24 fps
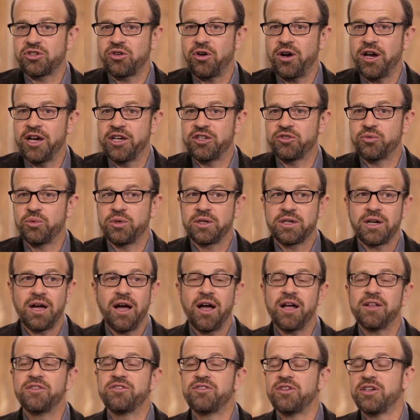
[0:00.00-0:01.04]
Christ. When
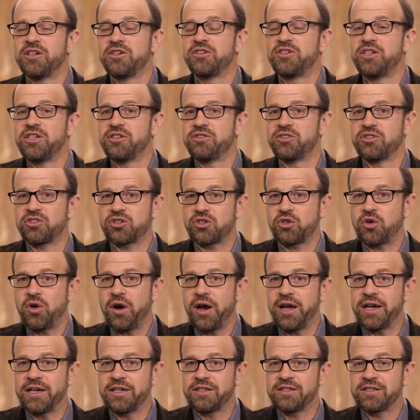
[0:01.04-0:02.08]
God sent Jesus
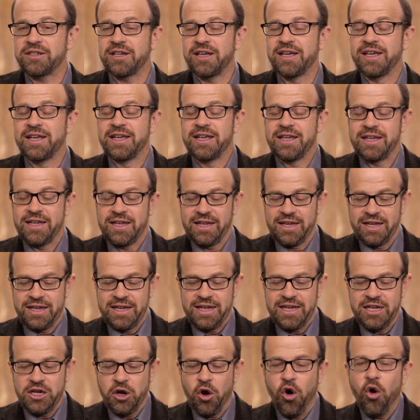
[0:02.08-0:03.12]
Christ,
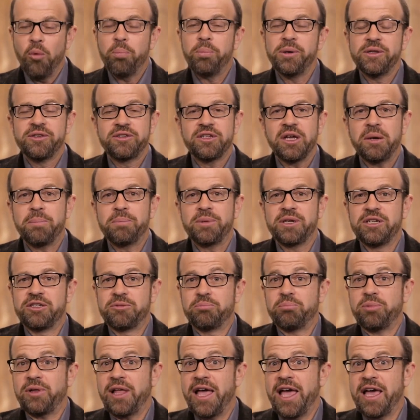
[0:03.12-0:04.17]
he opens up his
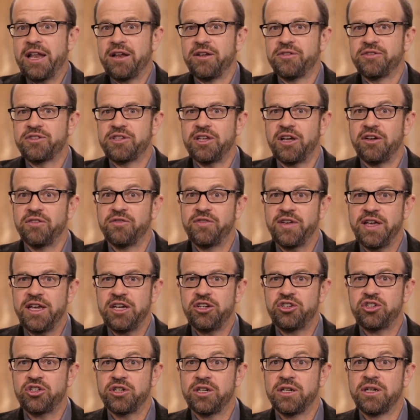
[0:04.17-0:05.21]
plan of
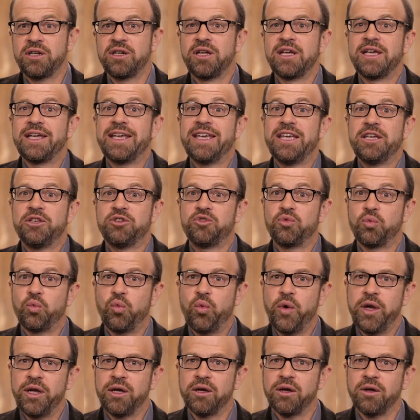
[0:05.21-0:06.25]
salvation, his
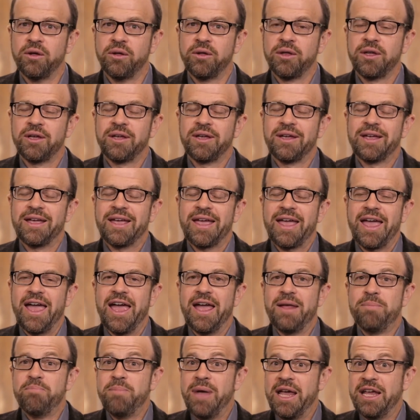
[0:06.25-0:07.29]
will,
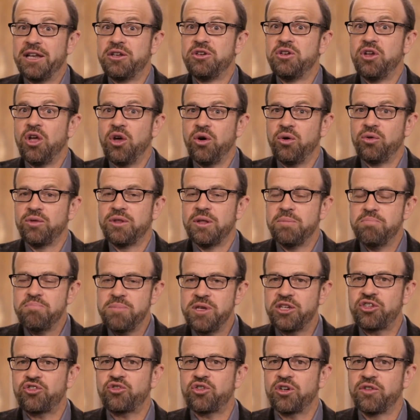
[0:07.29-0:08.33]
and made known the
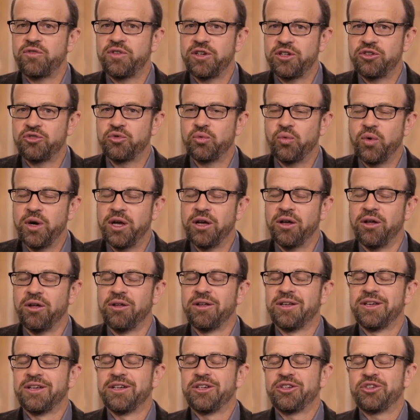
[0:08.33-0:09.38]
mystery of his will
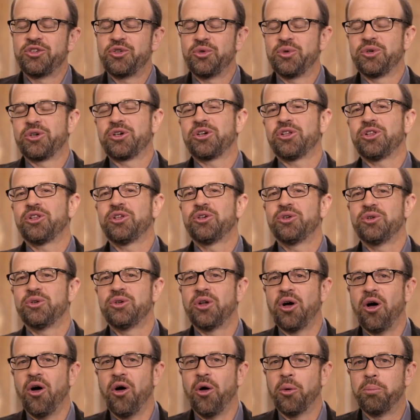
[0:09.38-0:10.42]
to
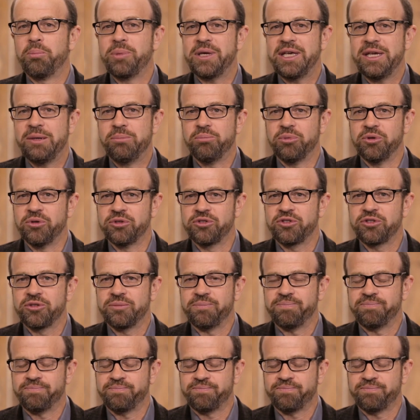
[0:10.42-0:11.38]
include all peoples.